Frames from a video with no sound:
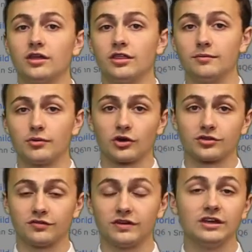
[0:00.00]
the
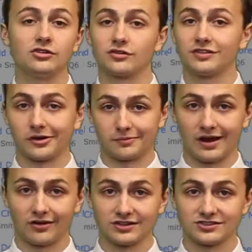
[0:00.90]
birth of either of their
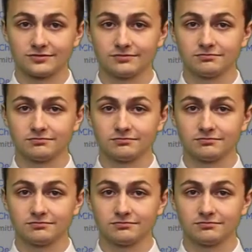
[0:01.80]
parents.